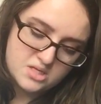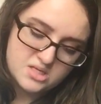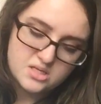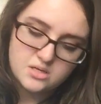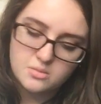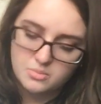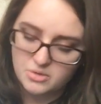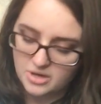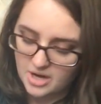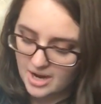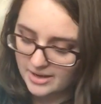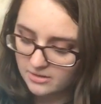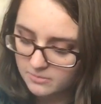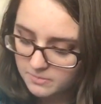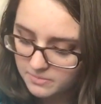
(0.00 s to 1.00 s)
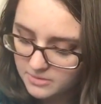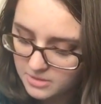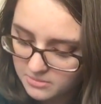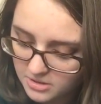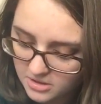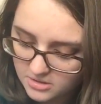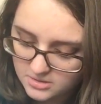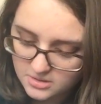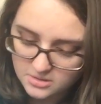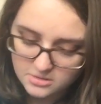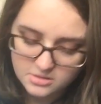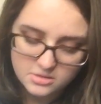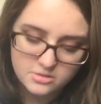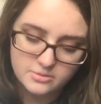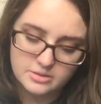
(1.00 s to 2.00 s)
Is it a pri I don't, I'm not exactly
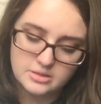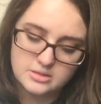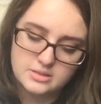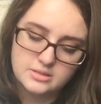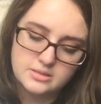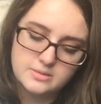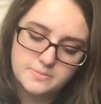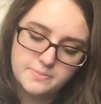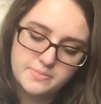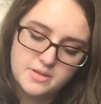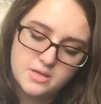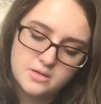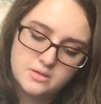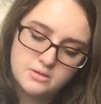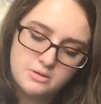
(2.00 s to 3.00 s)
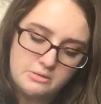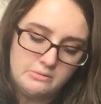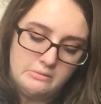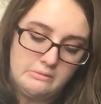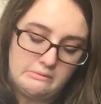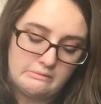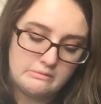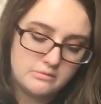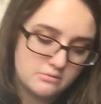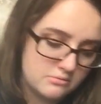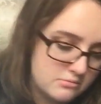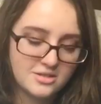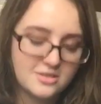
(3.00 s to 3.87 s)
sure what this is.